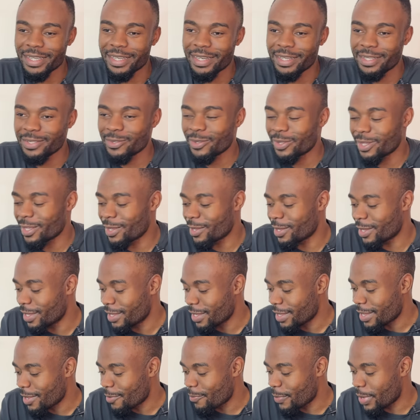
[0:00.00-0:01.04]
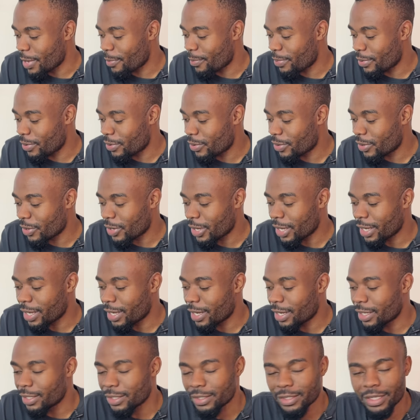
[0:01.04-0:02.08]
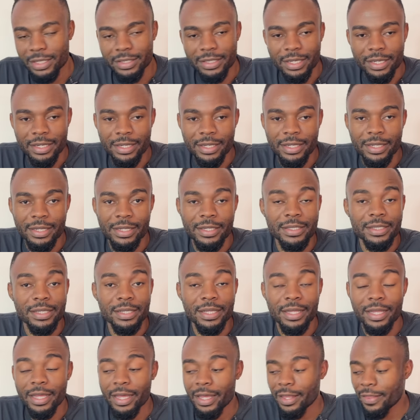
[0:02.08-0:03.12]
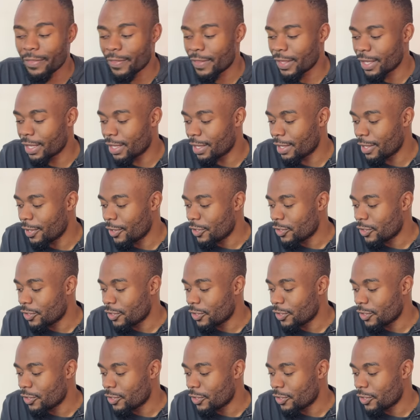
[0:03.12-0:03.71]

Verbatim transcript: IDs on their MacBook. Uh, Touch ID is still in there.